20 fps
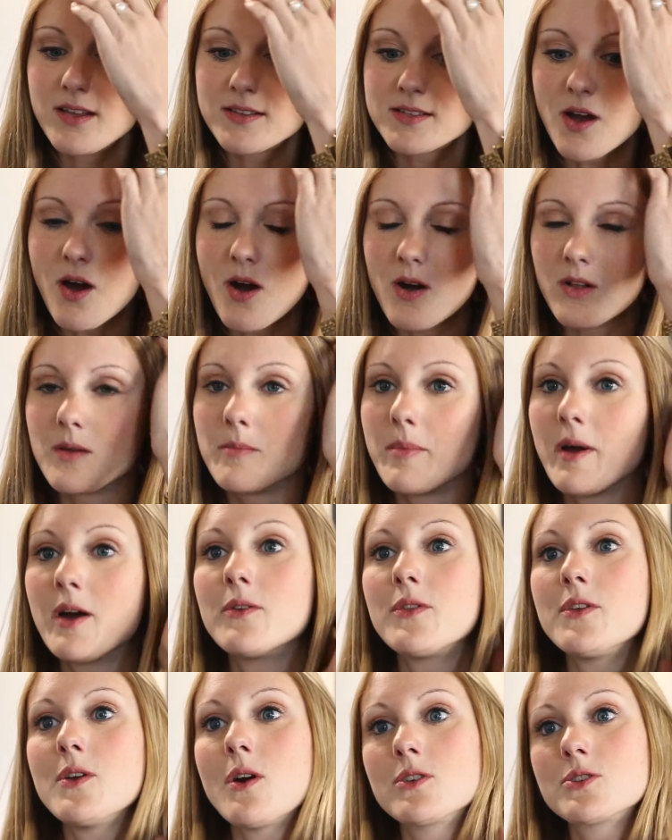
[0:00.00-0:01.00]
It's all
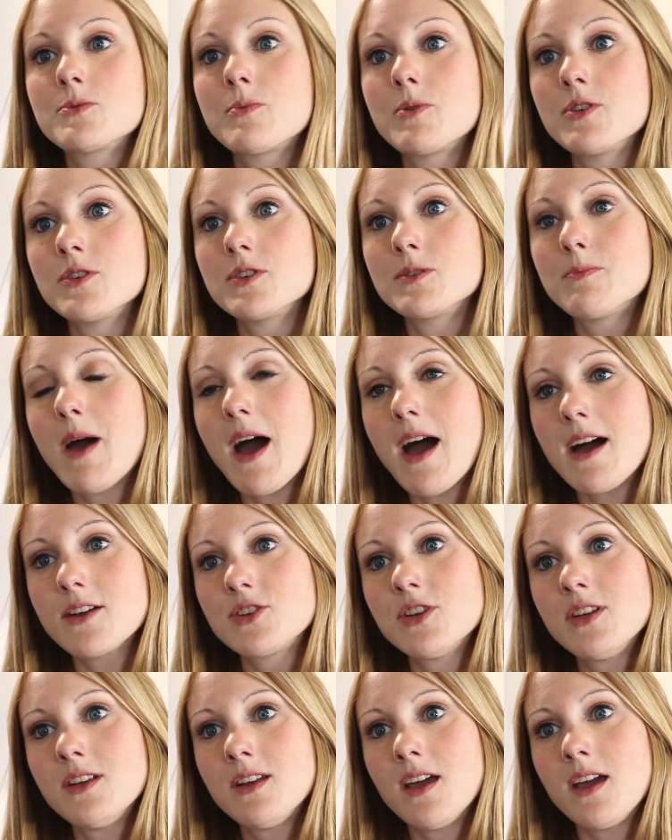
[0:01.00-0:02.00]
about the entrepreneur's
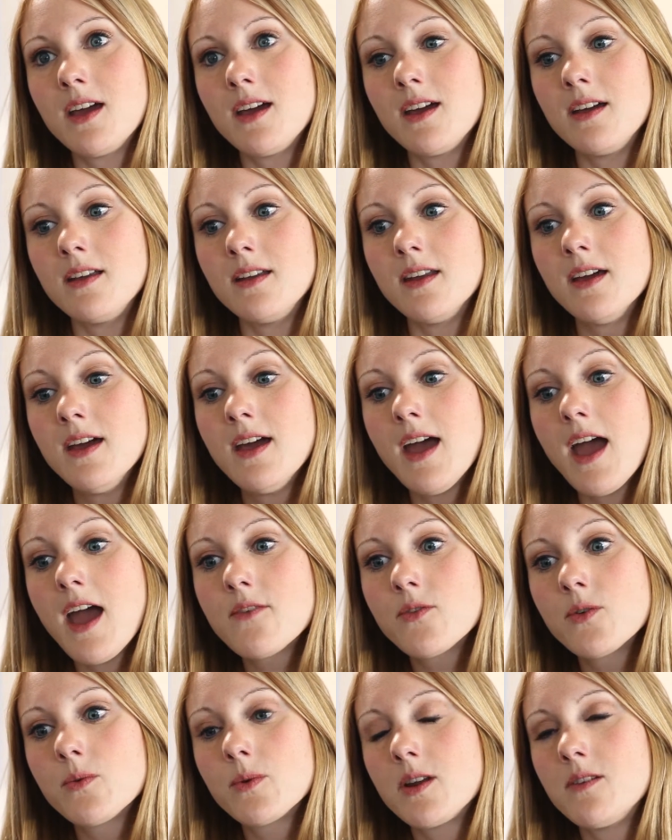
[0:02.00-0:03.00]
passion, and
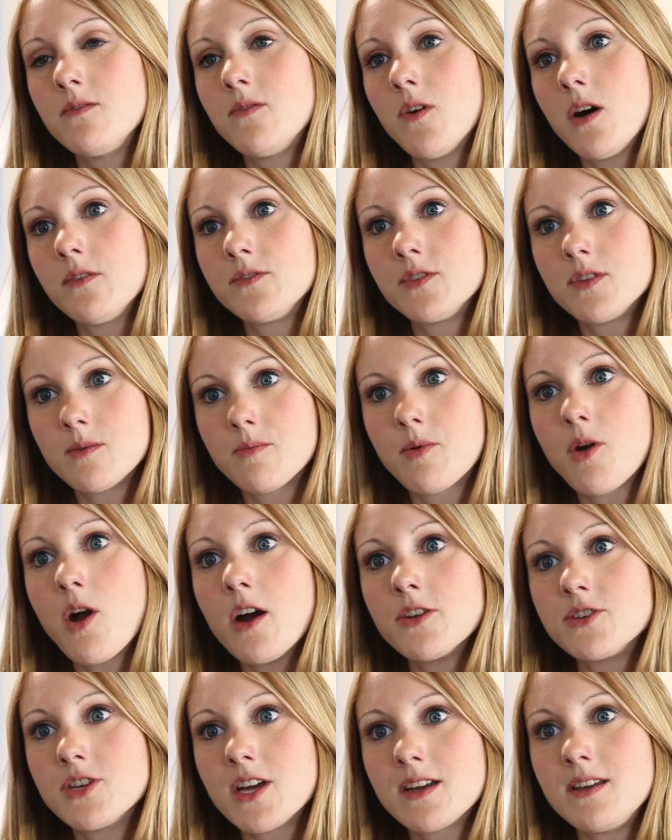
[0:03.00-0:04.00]
everyone involved in the
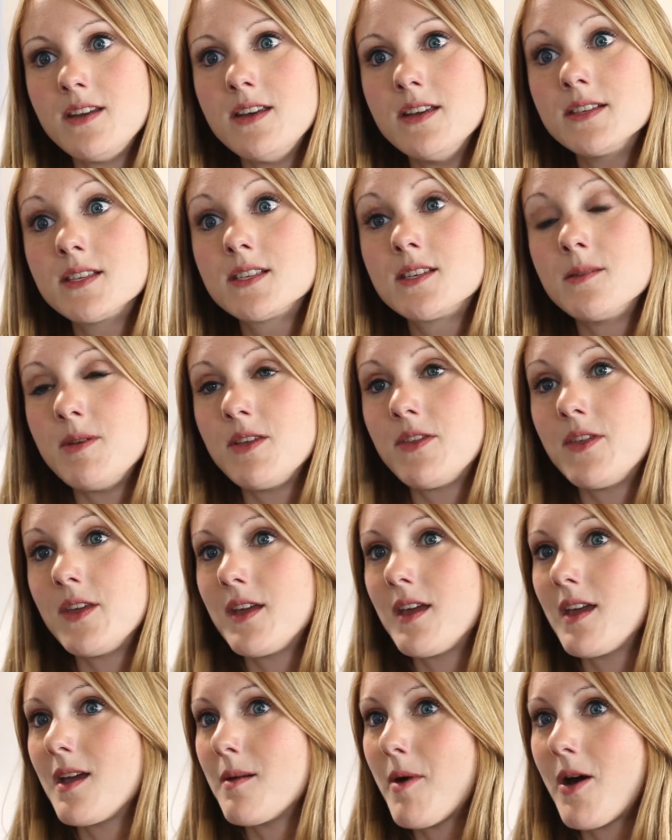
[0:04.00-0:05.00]
project needs to be
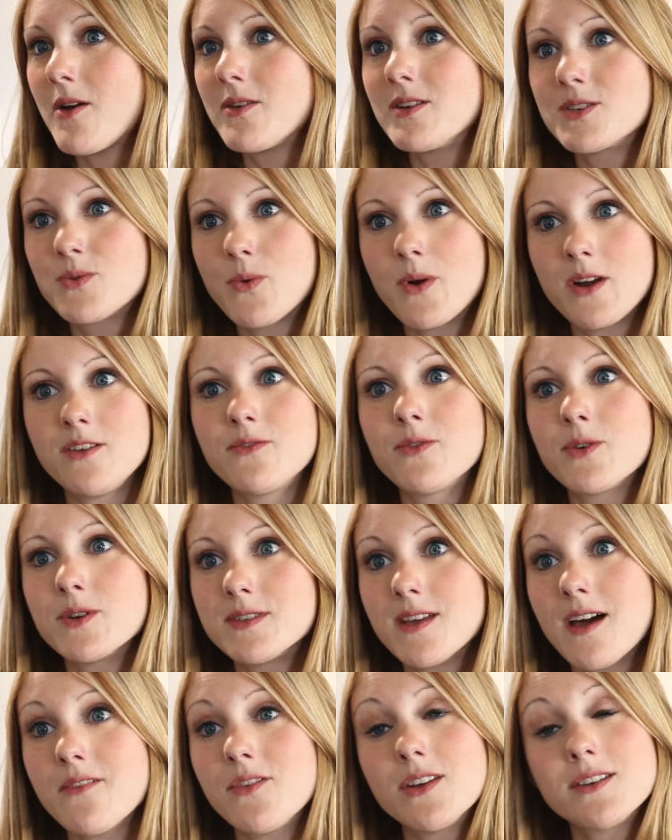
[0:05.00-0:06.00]
thinking about it
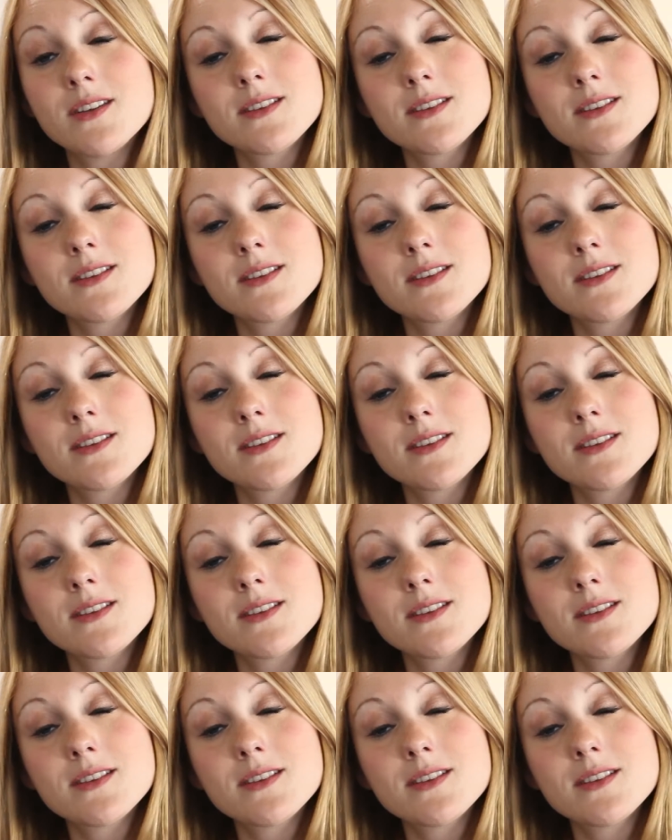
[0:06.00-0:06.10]
24/7.